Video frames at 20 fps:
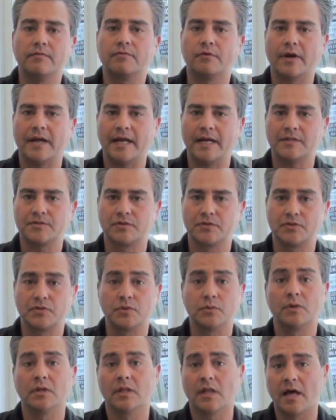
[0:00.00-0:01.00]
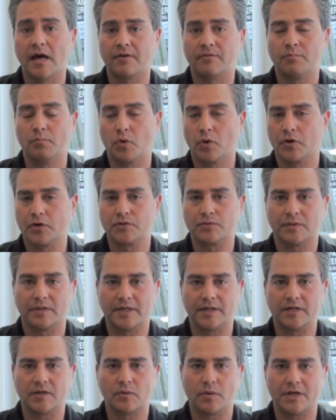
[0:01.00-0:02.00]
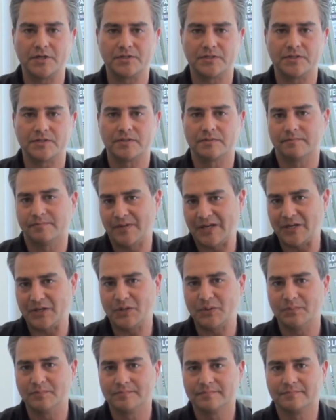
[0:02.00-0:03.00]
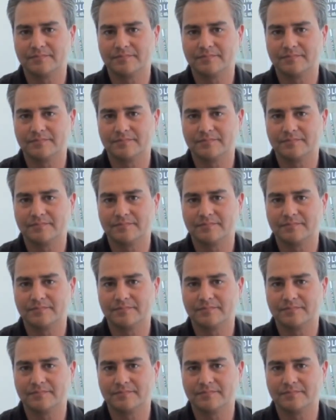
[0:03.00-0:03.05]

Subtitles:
for answers to a lot of mortgage-related questions. Thank you.